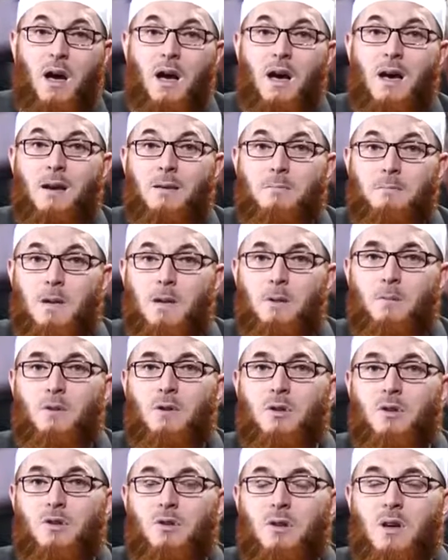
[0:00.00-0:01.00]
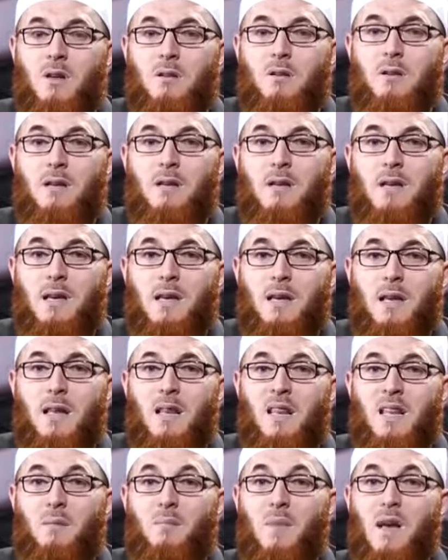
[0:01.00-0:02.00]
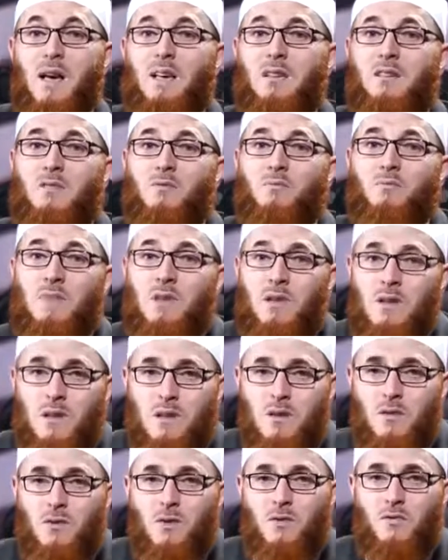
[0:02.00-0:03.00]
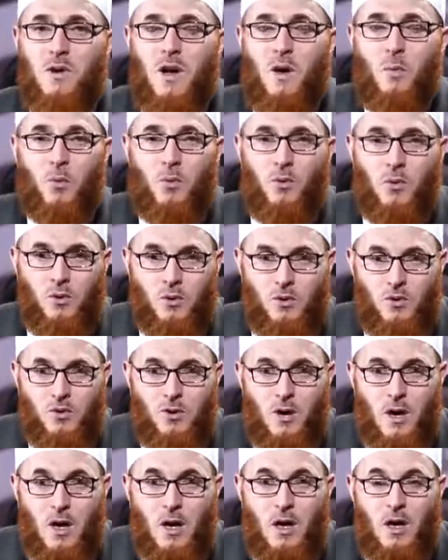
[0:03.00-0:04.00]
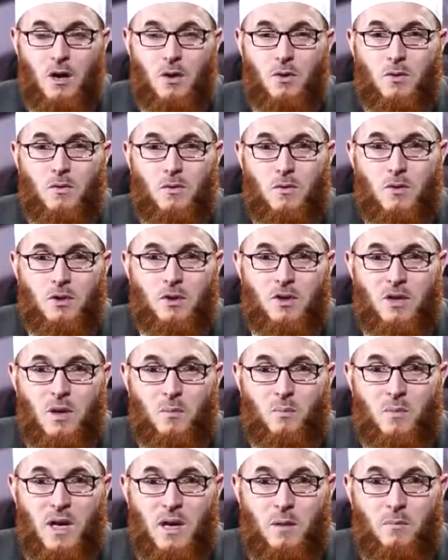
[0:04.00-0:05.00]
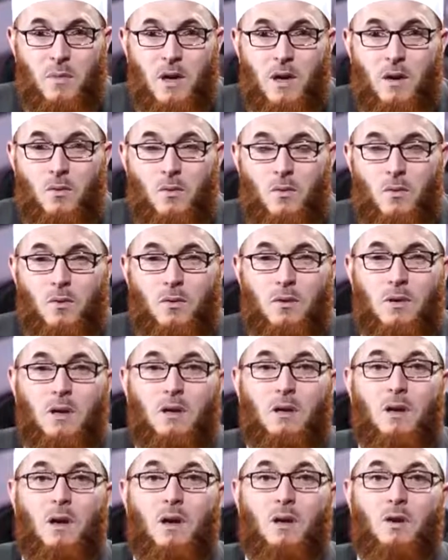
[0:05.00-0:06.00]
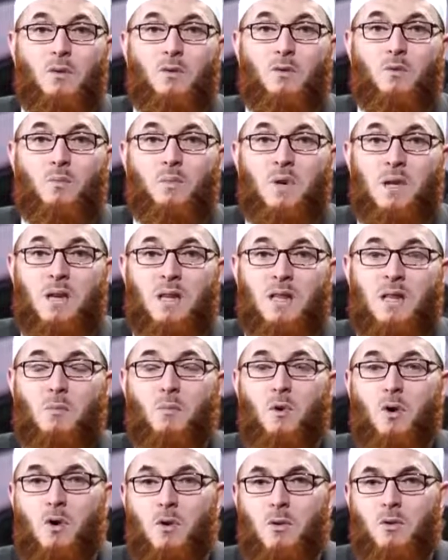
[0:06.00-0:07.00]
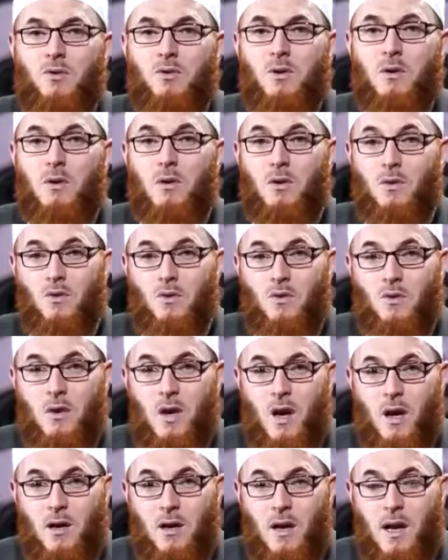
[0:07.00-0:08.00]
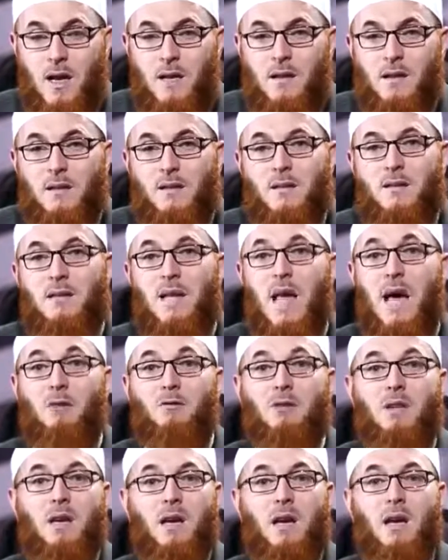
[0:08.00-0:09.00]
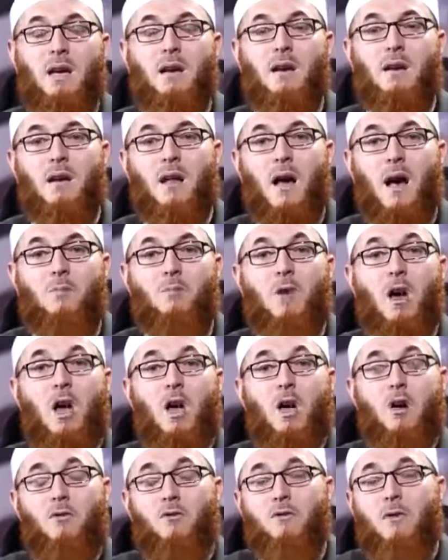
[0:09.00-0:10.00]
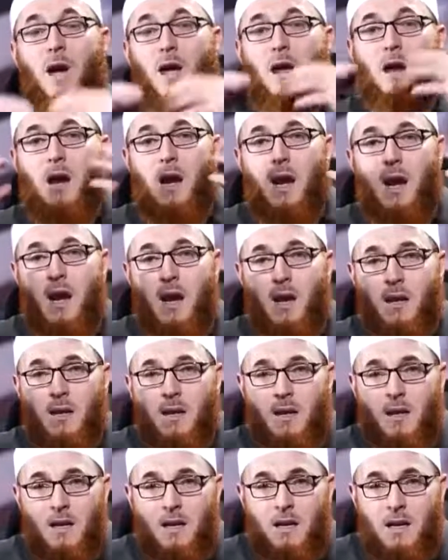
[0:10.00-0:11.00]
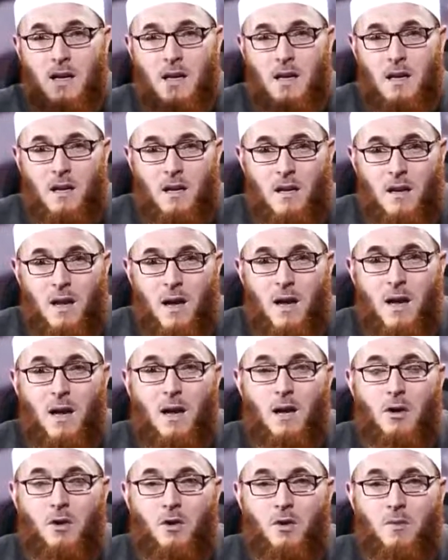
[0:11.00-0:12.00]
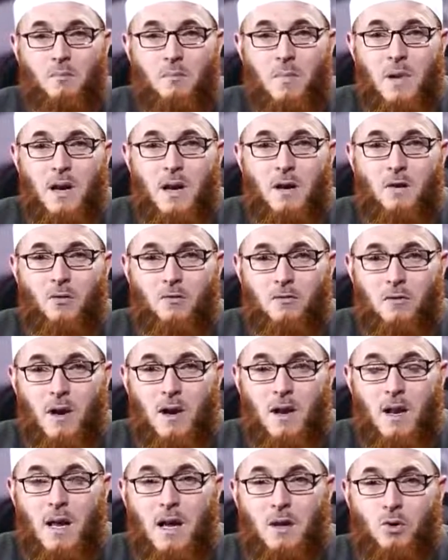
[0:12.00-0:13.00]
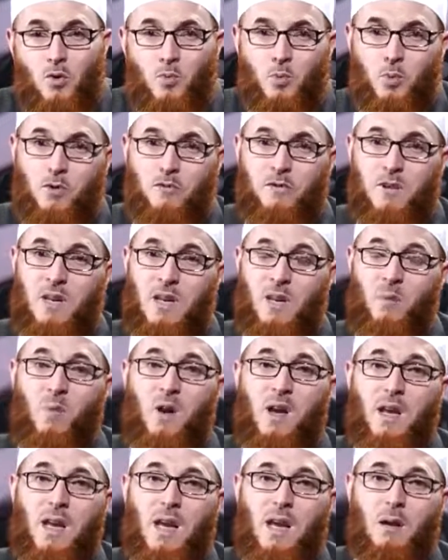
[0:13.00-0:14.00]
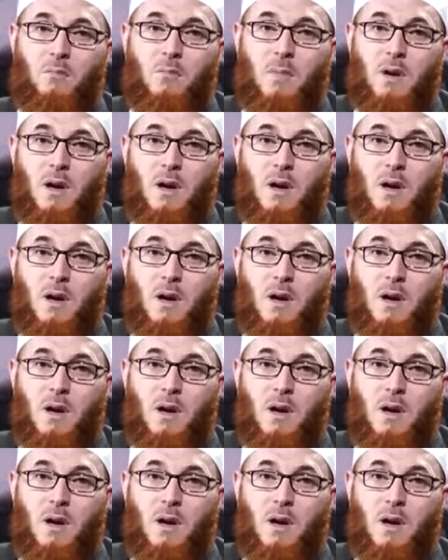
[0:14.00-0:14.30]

And people started taking them as means of approach to worship them in order to bring them closer to God. And this is how they ended up violating the entire command of Allah to Prophet Ibrahim.